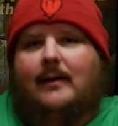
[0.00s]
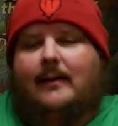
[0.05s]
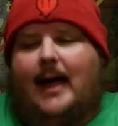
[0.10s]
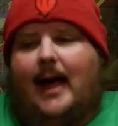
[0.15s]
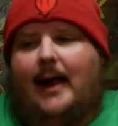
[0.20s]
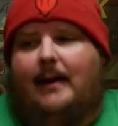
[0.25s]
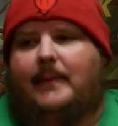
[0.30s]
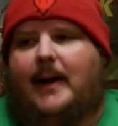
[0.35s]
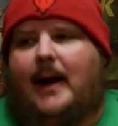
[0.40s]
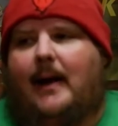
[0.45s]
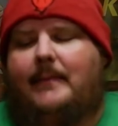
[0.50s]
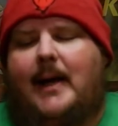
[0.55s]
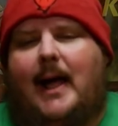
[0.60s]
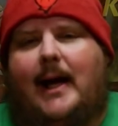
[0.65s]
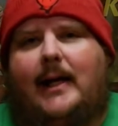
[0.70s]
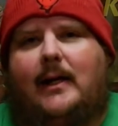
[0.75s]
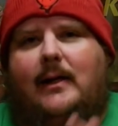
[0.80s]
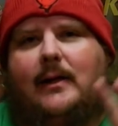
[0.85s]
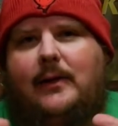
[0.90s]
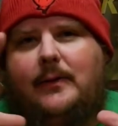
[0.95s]
that, but I'm
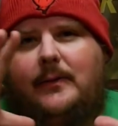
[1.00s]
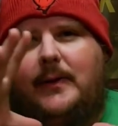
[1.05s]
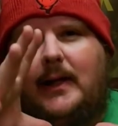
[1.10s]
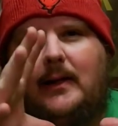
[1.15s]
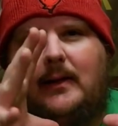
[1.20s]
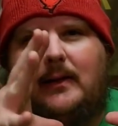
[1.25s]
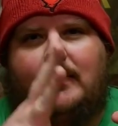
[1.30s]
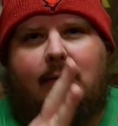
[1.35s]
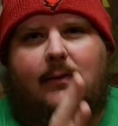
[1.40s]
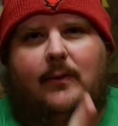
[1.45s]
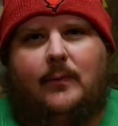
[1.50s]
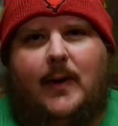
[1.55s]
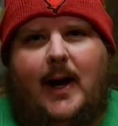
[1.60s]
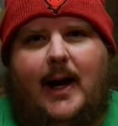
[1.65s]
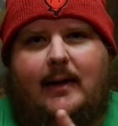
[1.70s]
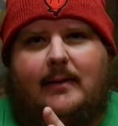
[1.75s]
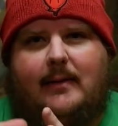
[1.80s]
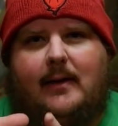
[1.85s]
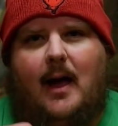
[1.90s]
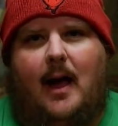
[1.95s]
not including the
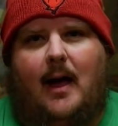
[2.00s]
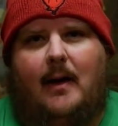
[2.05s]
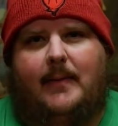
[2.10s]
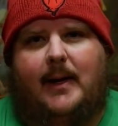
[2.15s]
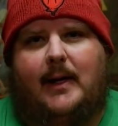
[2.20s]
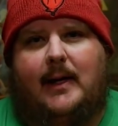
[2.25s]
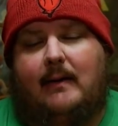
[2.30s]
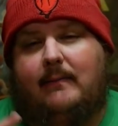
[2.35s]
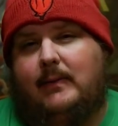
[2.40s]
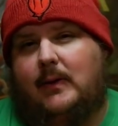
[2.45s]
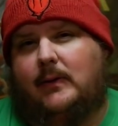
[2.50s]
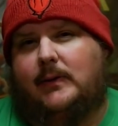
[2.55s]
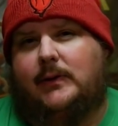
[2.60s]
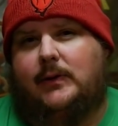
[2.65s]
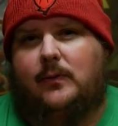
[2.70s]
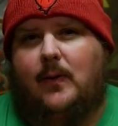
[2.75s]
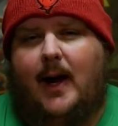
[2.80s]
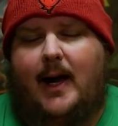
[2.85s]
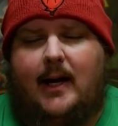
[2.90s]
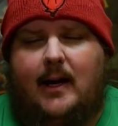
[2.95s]
Wraith comic, even though it's
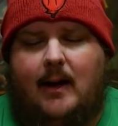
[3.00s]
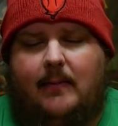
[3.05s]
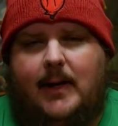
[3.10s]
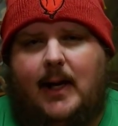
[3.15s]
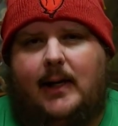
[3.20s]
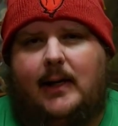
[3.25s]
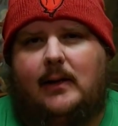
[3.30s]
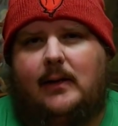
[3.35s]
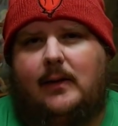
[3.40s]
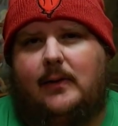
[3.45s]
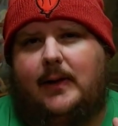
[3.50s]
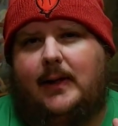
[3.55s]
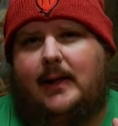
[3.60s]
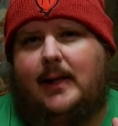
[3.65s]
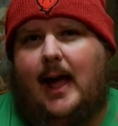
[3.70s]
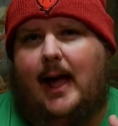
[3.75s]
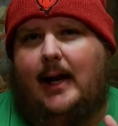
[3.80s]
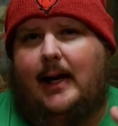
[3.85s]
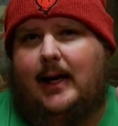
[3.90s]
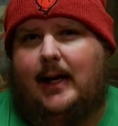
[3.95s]
great, I'm not including
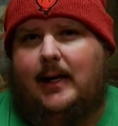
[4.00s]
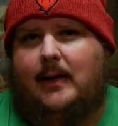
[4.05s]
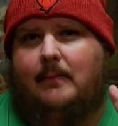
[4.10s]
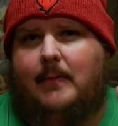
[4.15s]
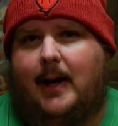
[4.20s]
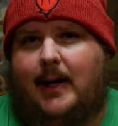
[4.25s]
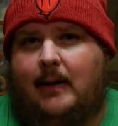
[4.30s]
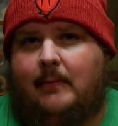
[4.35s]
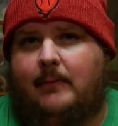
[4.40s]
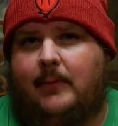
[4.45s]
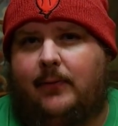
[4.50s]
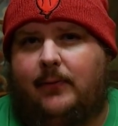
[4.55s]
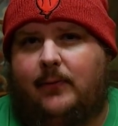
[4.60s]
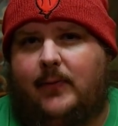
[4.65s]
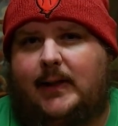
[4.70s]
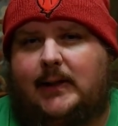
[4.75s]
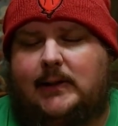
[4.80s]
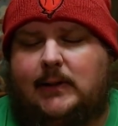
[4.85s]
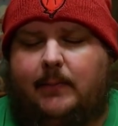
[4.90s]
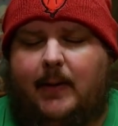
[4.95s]
that in my number
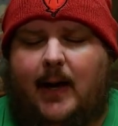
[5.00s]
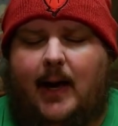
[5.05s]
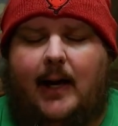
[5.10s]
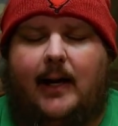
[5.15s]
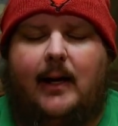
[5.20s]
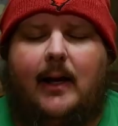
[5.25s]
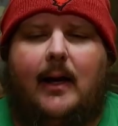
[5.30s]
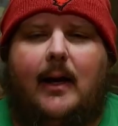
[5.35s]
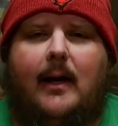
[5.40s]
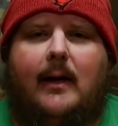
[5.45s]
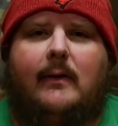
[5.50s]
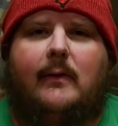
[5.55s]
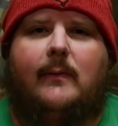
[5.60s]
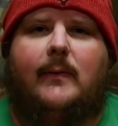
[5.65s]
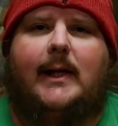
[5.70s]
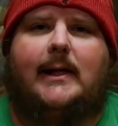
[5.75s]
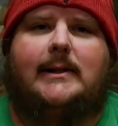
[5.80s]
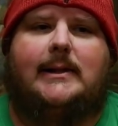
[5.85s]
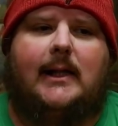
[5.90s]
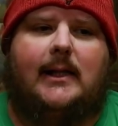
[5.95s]
three spot. The
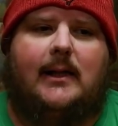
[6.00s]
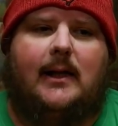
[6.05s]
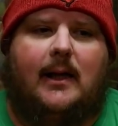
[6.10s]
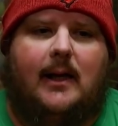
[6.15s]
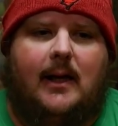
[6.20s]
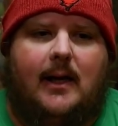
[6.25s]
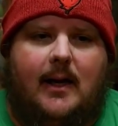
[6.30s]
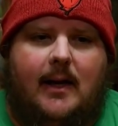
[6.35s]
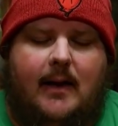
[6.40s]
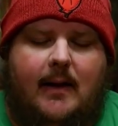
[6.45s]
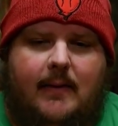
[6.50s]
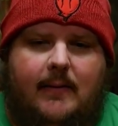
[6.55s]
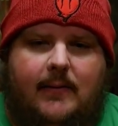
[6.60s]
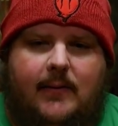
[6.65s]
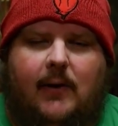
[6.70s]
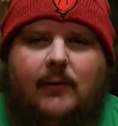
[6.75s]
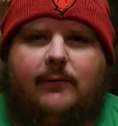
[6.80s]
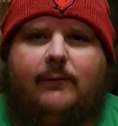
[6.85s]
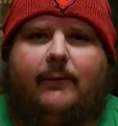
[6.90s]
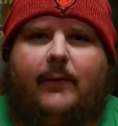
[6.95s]
reason
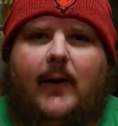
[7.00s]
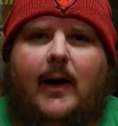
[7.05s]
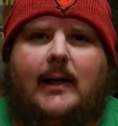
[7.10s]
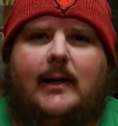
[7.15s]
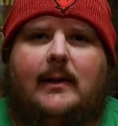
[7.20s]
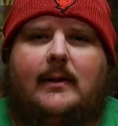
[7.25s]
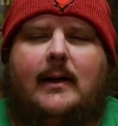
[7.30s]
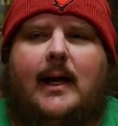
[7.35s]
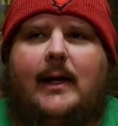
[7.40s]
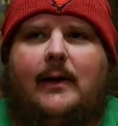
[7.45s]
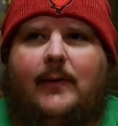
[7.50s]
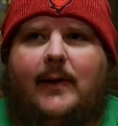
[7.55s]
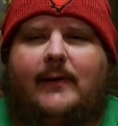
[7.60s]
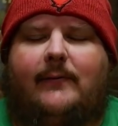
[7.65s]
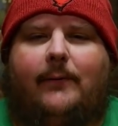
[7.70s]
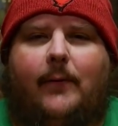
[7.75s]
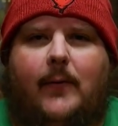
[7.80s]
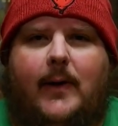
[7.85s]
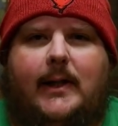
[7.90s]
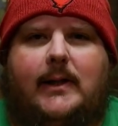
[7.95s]
Nosferatu,
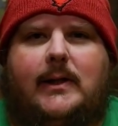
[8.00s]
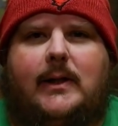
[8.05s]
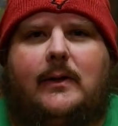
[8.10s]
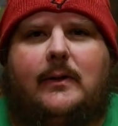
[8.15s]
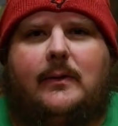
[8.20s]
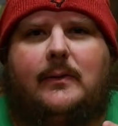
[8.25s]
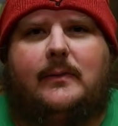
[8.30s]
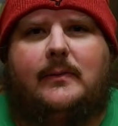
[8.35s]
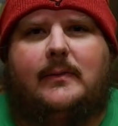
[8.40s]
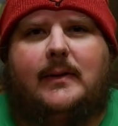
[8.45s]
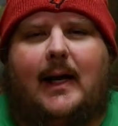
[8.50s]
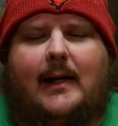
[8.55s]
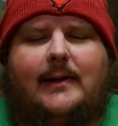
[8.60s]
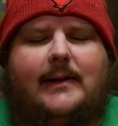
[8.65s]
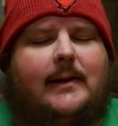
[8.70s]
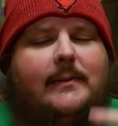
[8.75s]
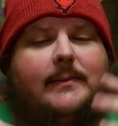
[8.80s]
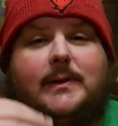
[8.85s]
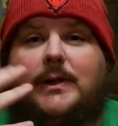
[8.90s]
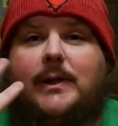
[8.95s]
NOS4A2, I
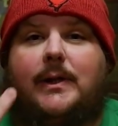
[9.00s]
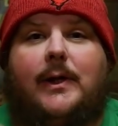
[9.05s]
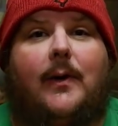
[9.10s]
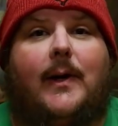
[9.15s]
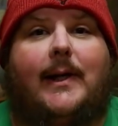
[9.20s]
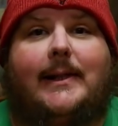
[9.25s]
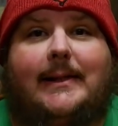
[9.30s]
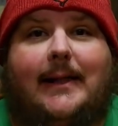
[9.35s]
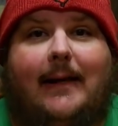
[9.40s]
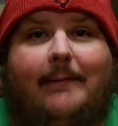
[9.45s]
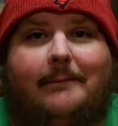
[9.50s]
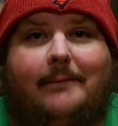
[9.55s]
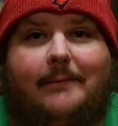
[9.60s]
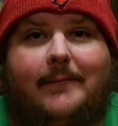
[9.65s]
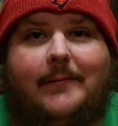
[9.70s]
am just going to go ahead and say